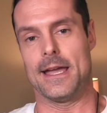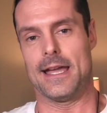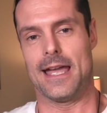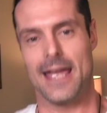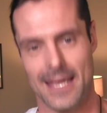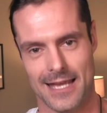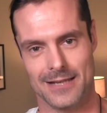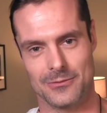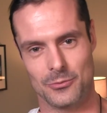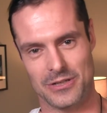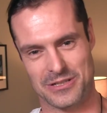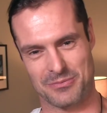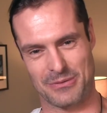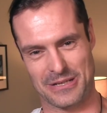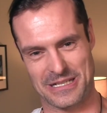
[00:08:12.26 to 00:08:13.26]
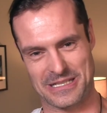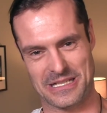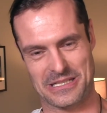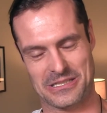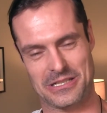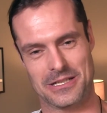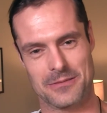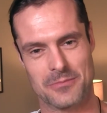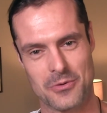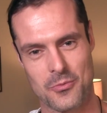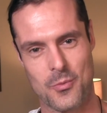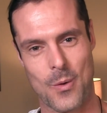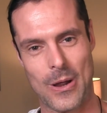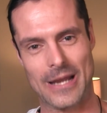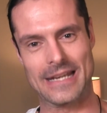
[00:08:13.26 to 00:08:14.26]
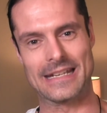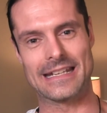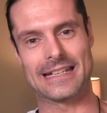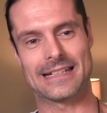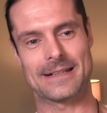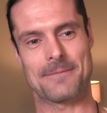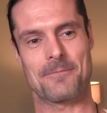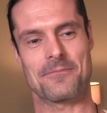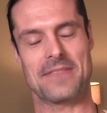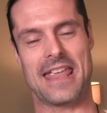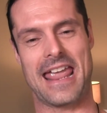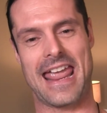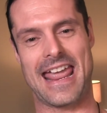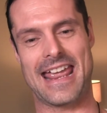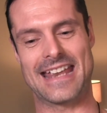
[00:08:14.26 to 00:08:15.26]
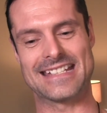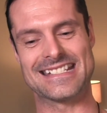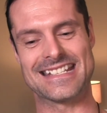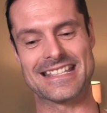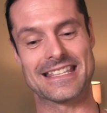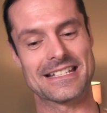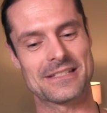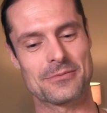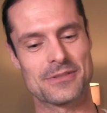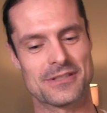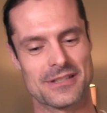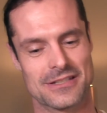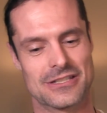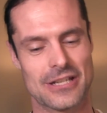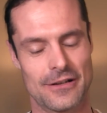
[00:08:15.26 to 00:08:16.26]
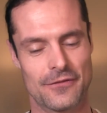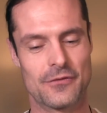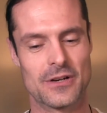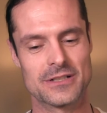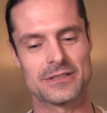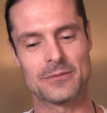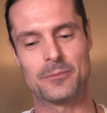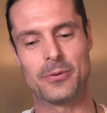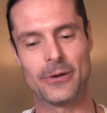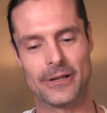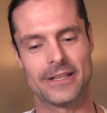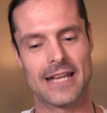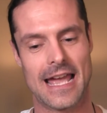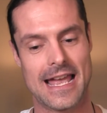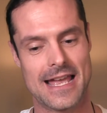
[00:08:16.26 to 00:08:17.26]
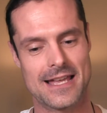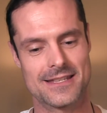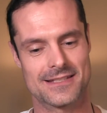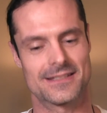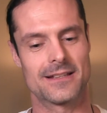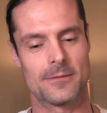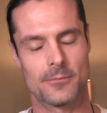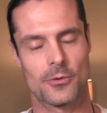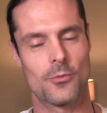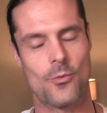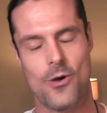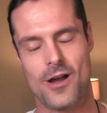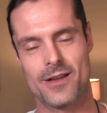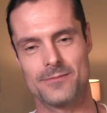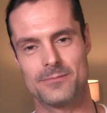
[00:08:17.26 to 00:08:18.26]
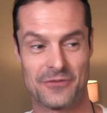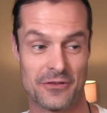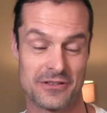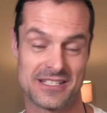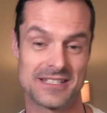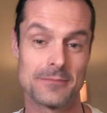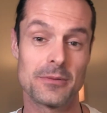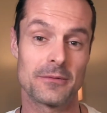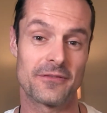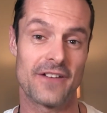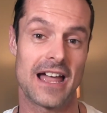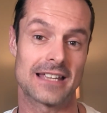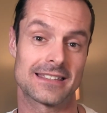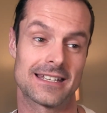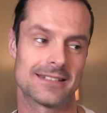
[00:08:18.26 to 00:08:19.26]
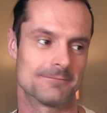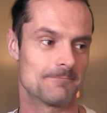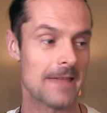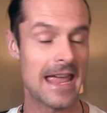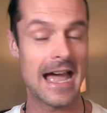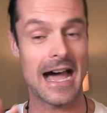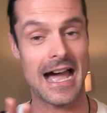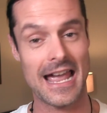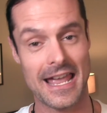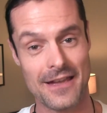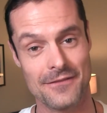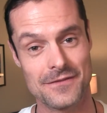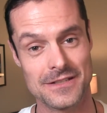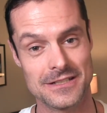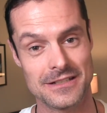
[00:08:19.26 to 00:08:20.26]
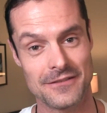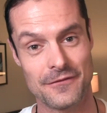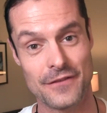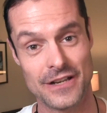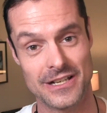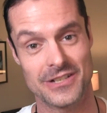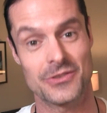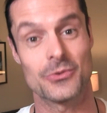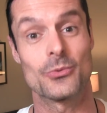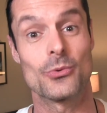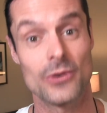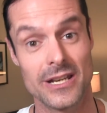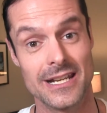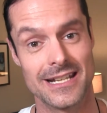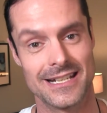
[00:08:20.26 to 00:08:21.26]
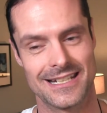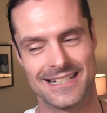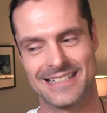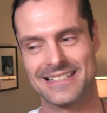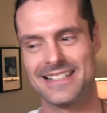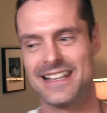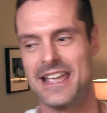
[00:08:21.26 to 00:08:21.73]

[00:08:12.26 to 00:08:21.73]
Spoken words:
And which brings us to number 1. And this was a tough one to put as number 1 for the simple fact that I haven't finished reading it.